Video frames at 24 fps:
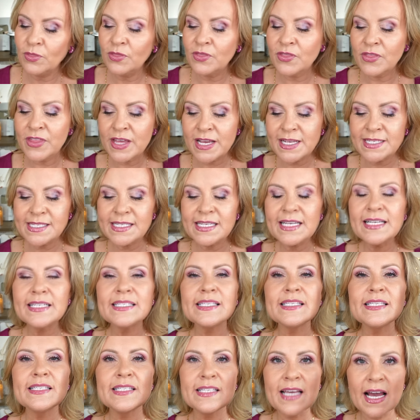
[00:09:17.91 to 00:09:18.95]
This
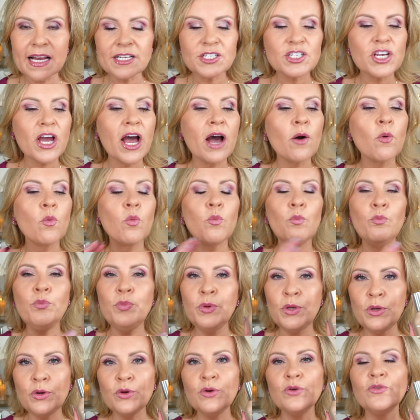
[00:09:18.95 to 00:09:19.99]
is such a
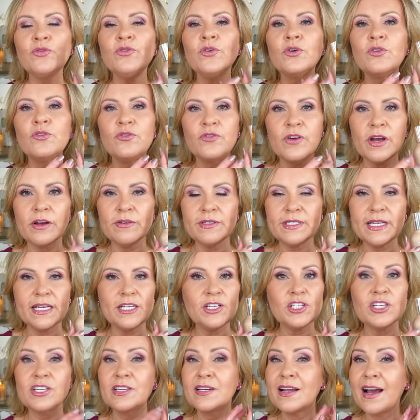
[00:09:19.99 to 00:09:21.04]
beautiful
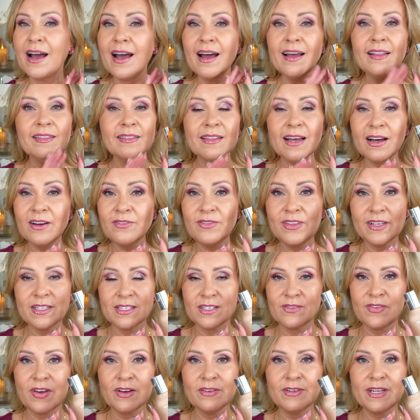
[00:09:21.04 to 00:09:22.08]
foundation. I love
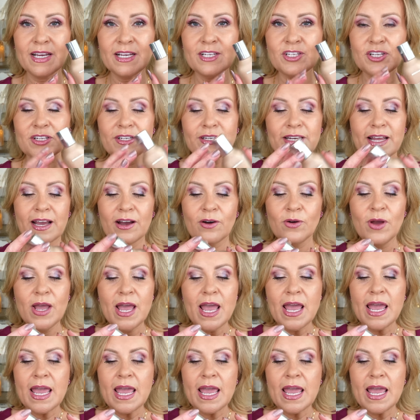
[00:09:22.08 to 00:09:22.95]
this foundation now.